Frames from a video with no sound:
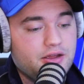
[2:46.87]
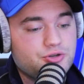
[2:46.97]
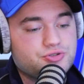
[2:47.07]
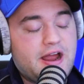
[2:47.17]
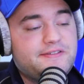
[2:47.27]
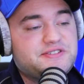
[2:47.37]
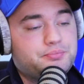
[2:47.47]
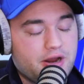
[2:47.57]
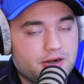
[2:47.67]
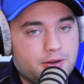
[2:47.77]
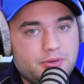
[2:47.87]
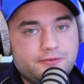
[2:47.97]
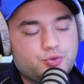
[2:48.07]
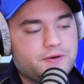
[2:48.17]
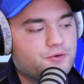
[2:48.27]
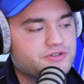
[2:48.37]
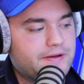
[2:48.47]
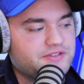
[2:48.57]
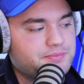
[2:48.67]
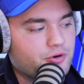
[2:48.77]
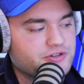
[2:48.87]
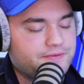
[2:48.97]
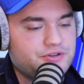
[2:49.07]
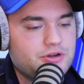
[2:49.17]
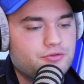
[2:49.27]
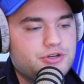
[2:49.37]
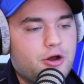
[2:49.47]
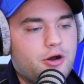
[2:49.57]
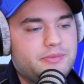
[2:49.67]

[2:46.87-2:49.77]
Travis Branham of 24/7 Sports, if you don't know him,